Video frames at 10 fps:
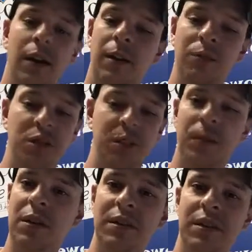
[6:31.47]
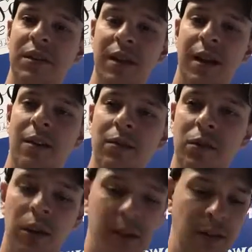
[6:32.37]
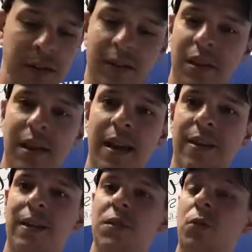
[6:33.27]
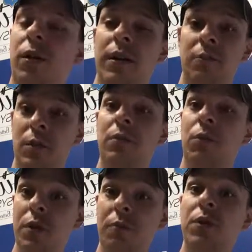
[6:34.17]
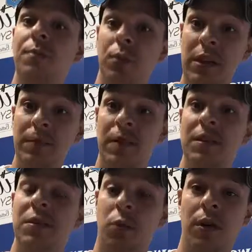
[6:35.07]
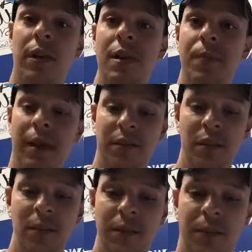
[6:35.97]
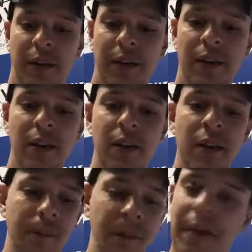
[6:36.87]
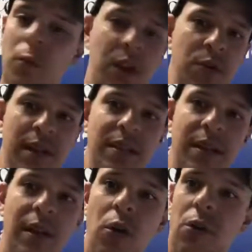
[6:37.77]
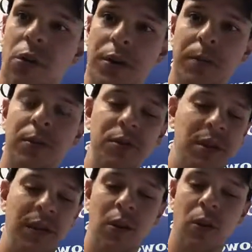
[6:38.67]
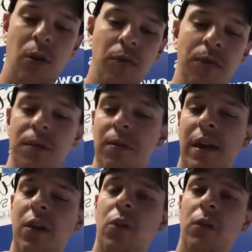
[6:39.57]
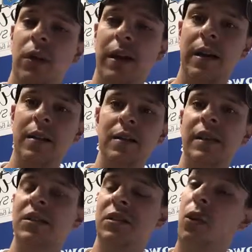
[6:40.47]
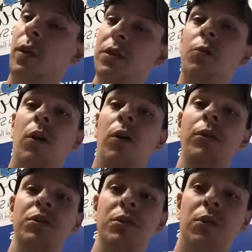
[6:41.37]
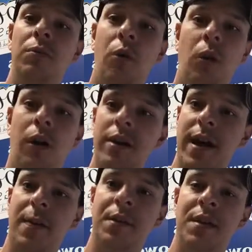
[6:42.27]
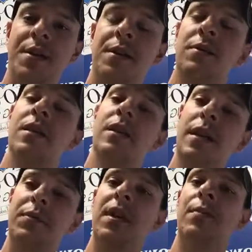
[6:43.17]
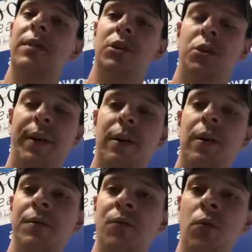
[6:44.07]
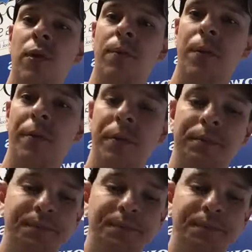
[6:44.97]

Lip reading: Just because it's not looking like it's a day that it's working, we believe in it, so we're going to keep executing the plan. And when you get to that goal, or you're approaching that goal, review that goal. And is that still what you want? Do you want more? Are you happy here? And think about the trade-offs of going further.